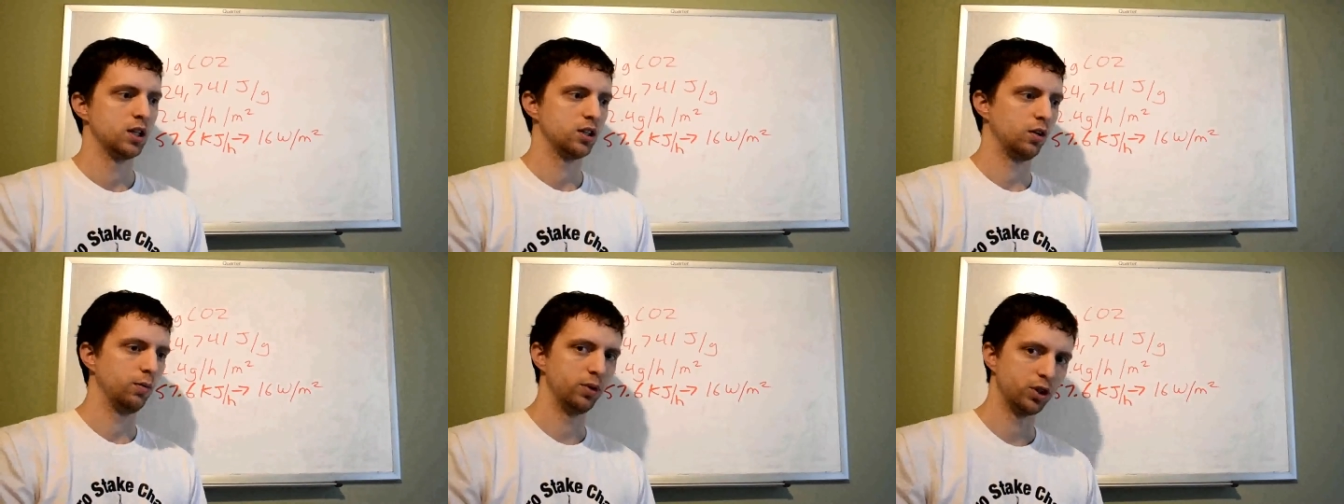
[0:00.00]

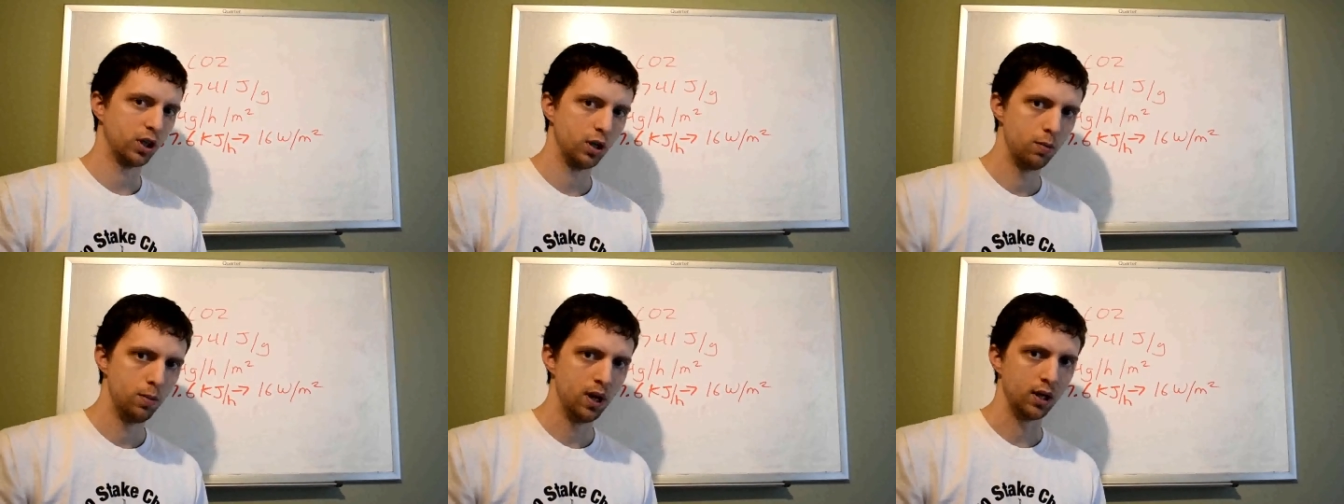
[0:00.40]
Some of it's
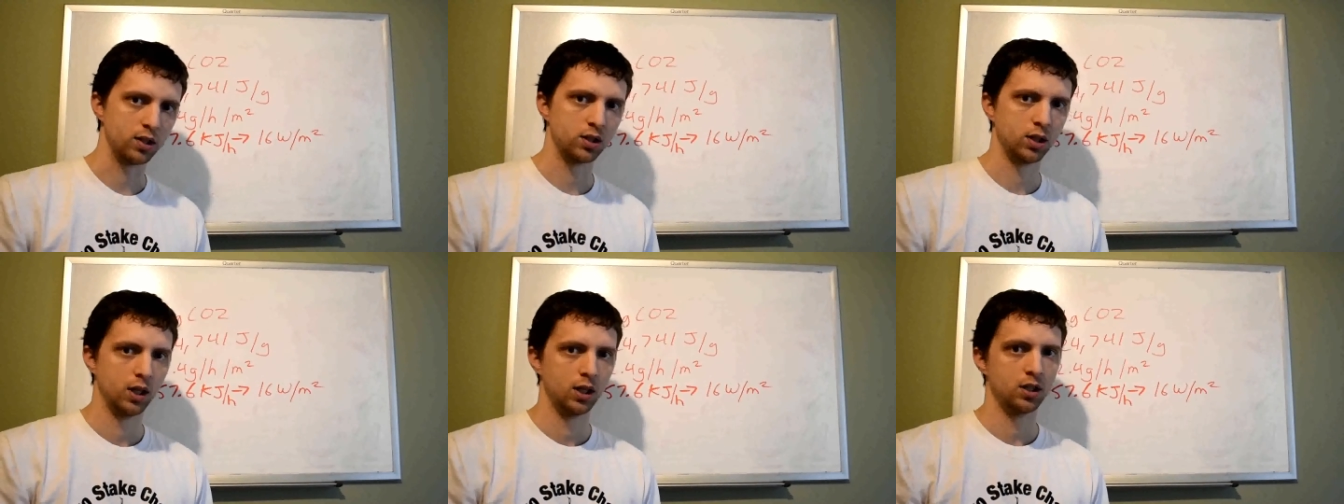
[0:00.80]
going to
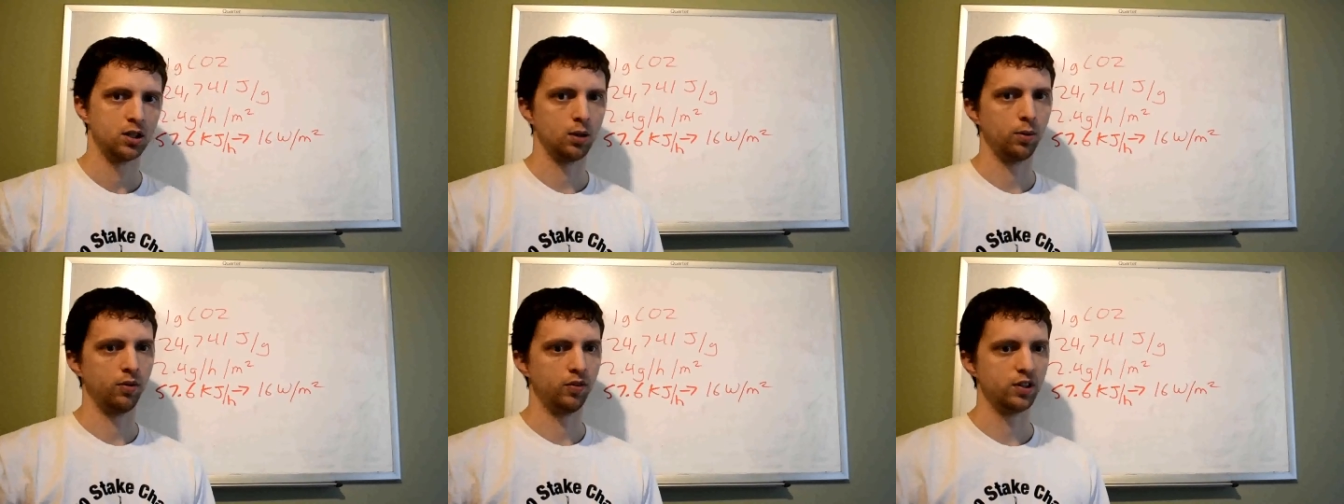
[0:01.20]
miss.
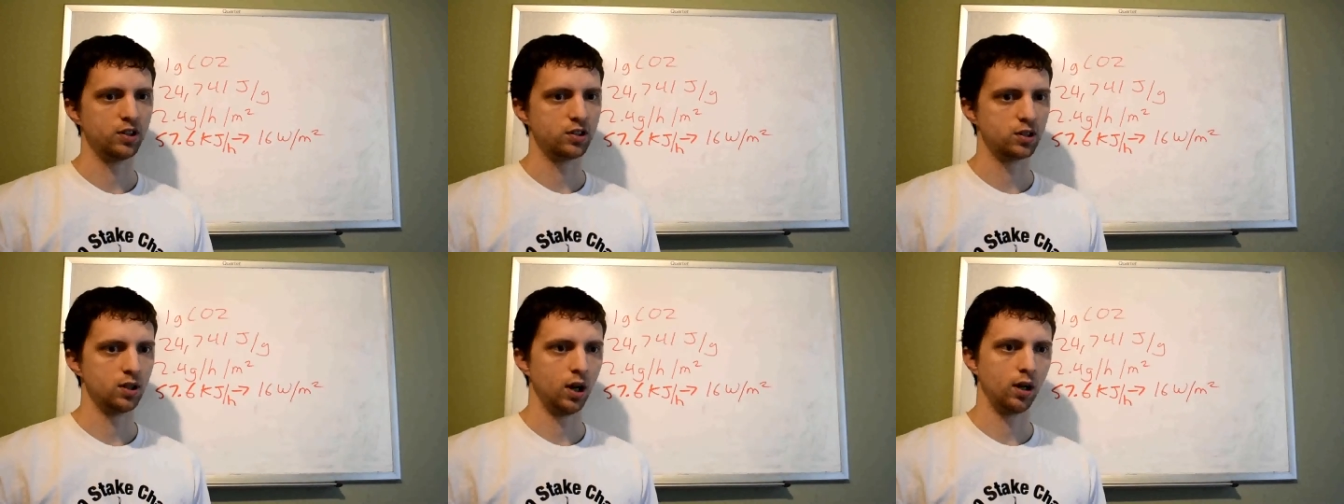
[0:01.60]
Some of
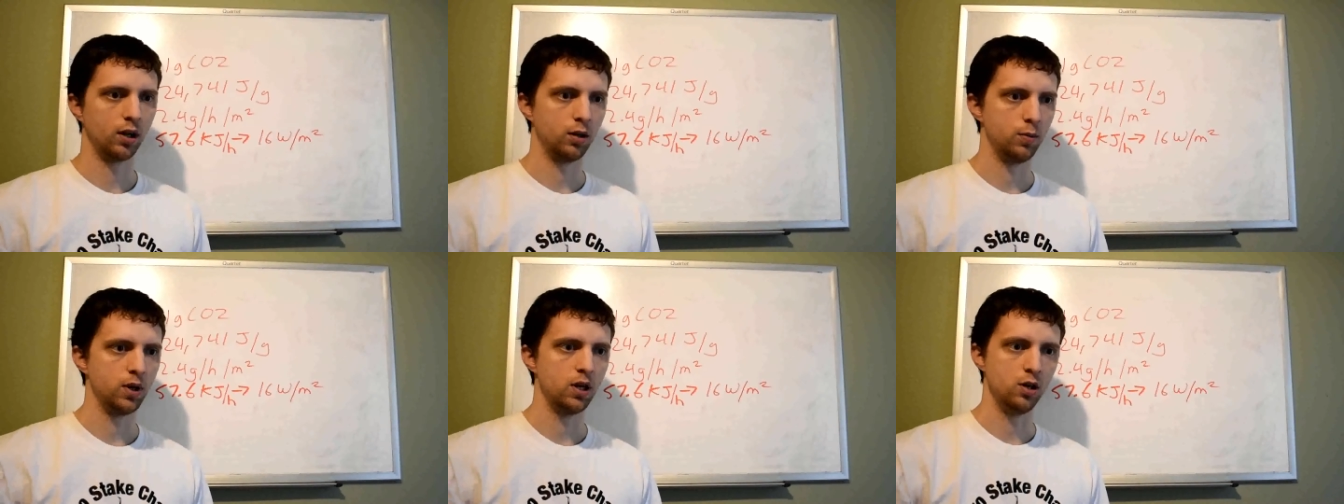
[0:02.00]
it's not
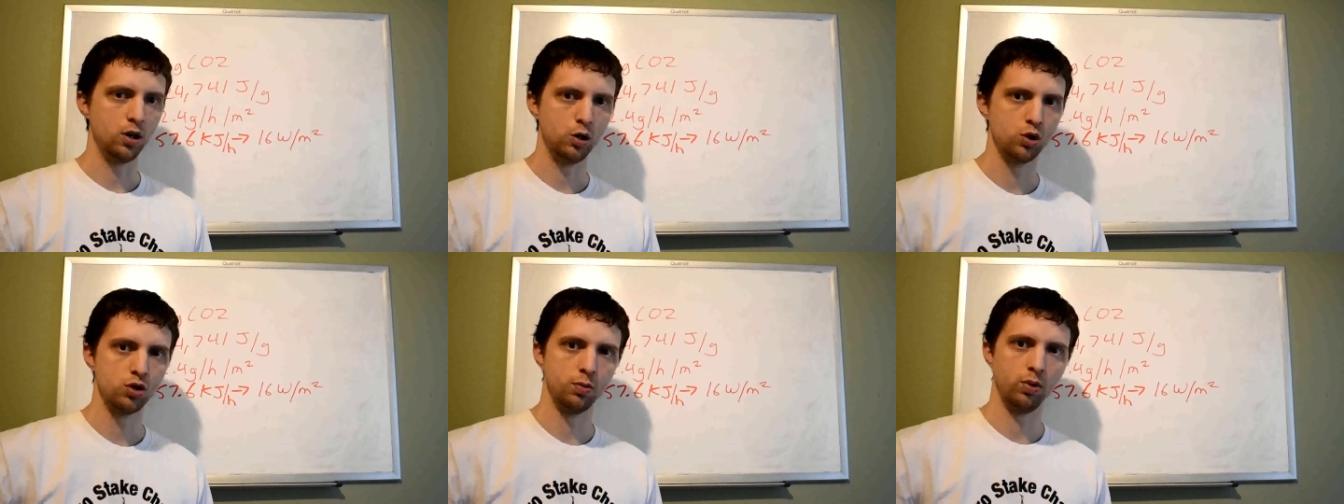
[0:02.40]
going to be a
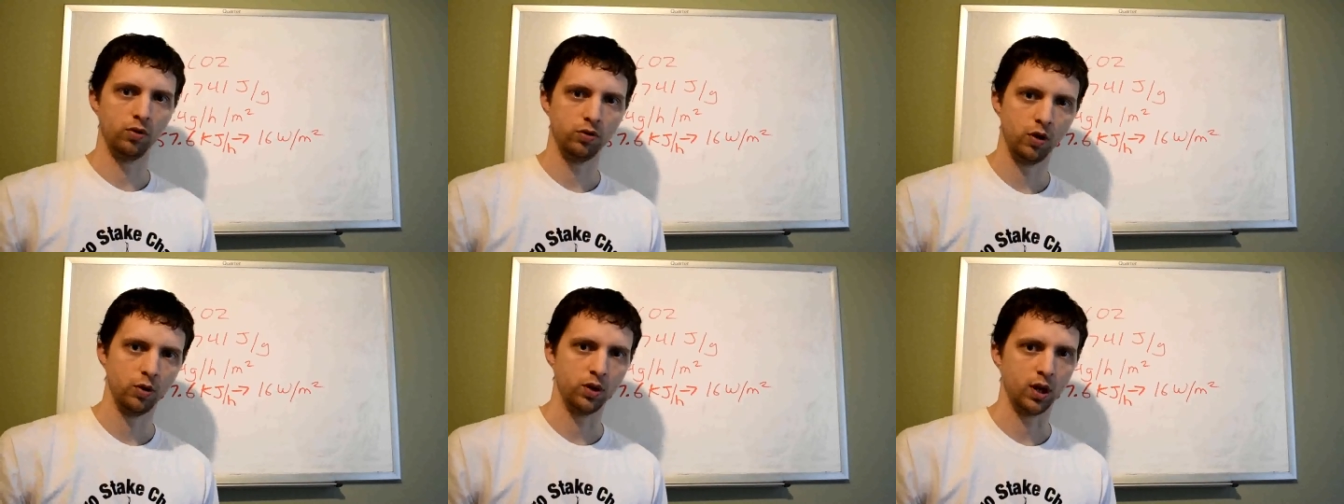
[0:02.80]

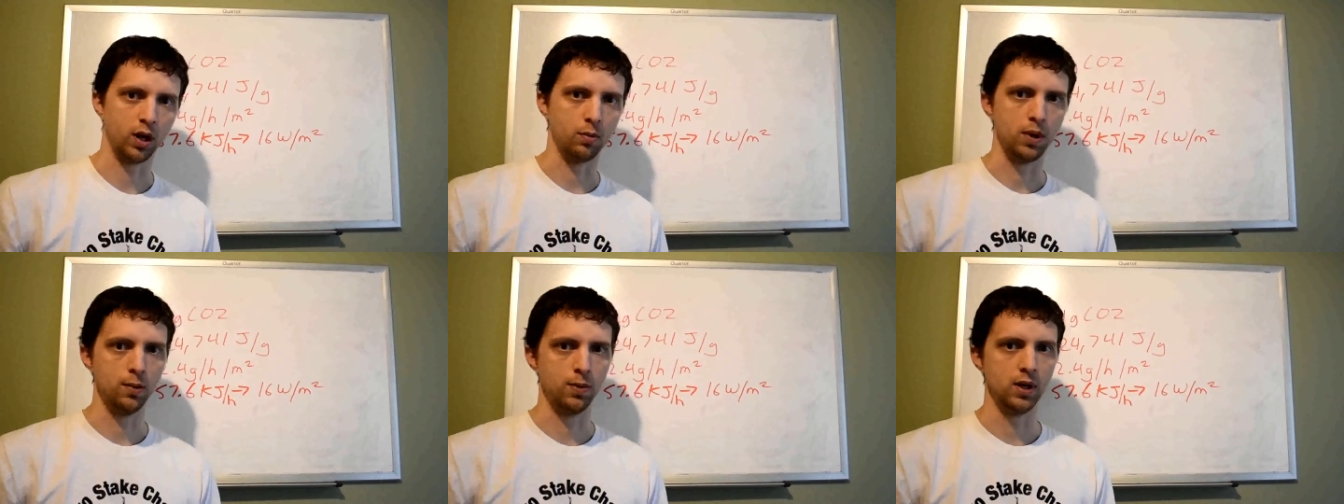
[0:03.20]
usable
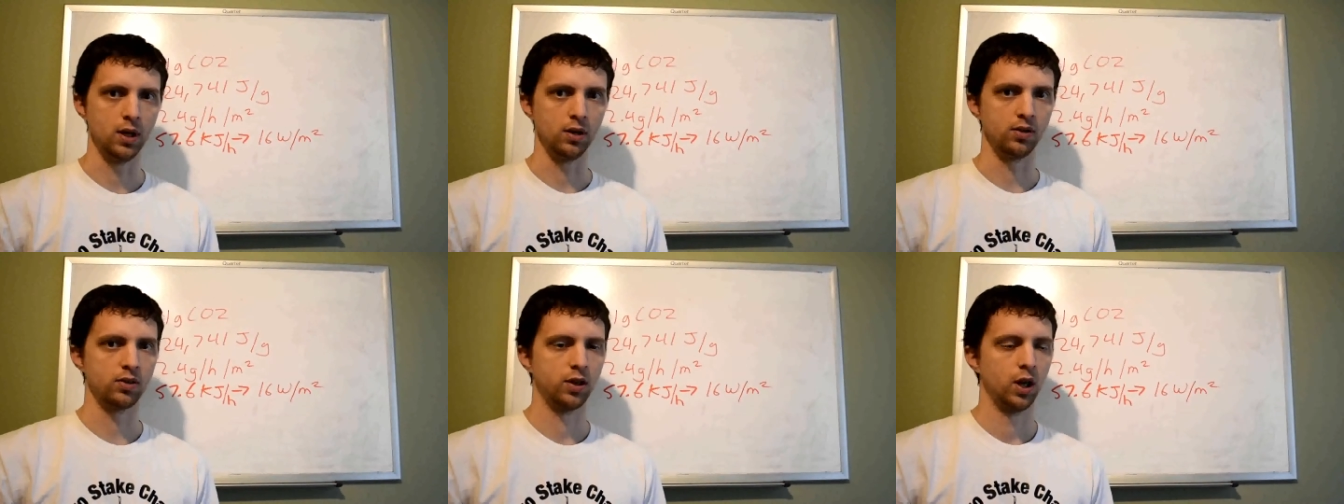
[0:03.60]
photon.
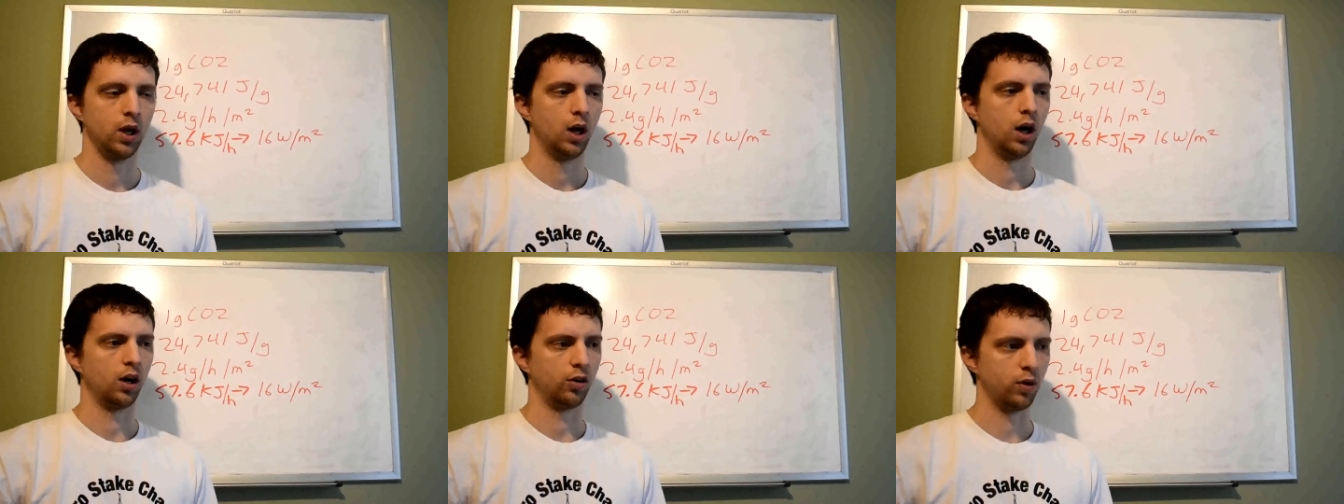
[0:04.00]
Maybe it's
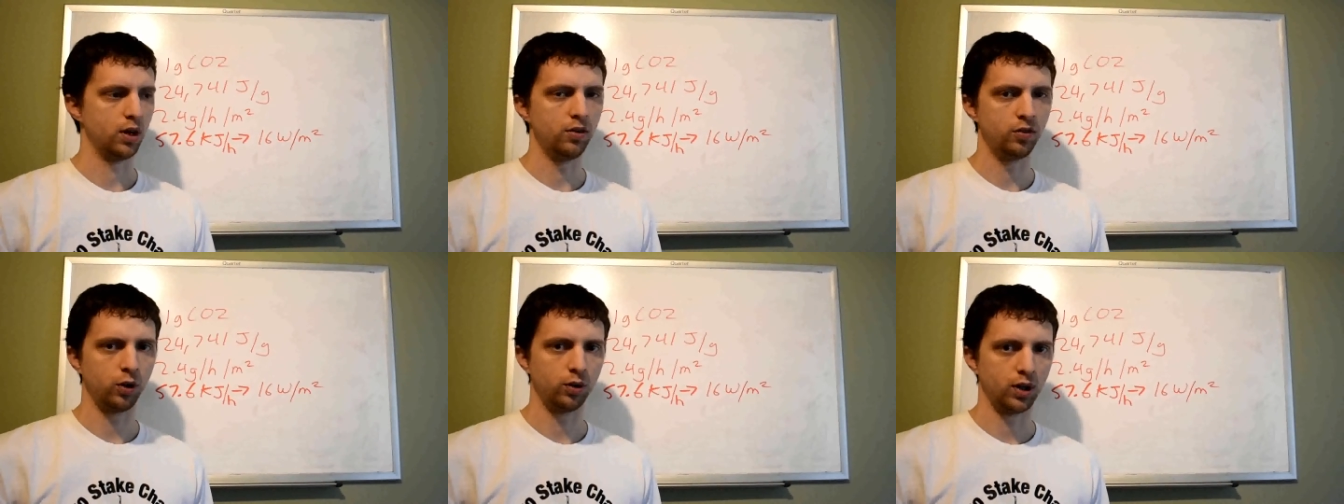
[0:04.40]
a
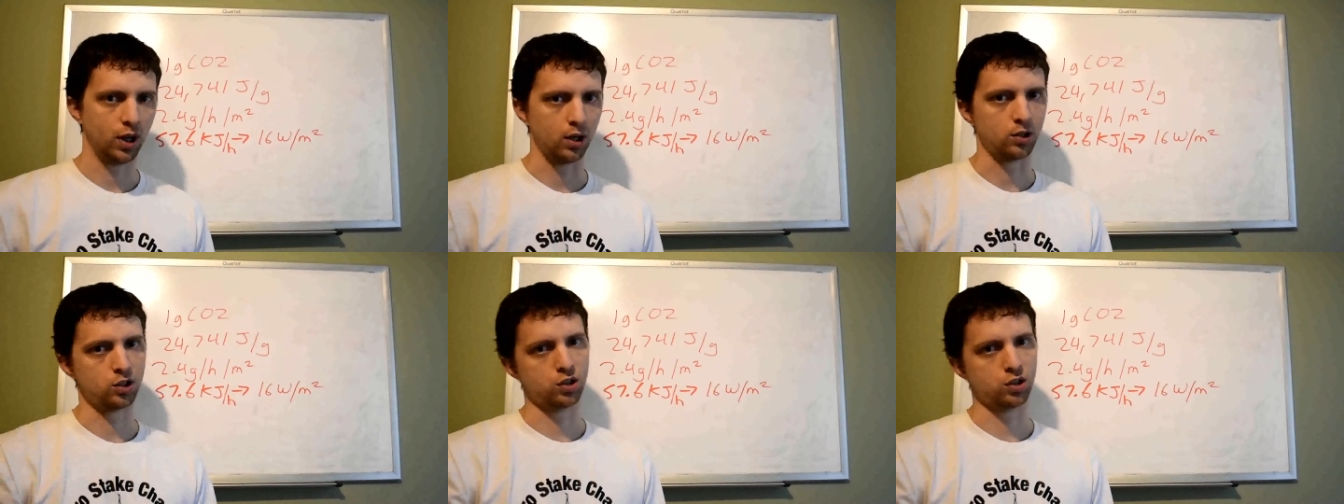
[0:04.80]
green photon.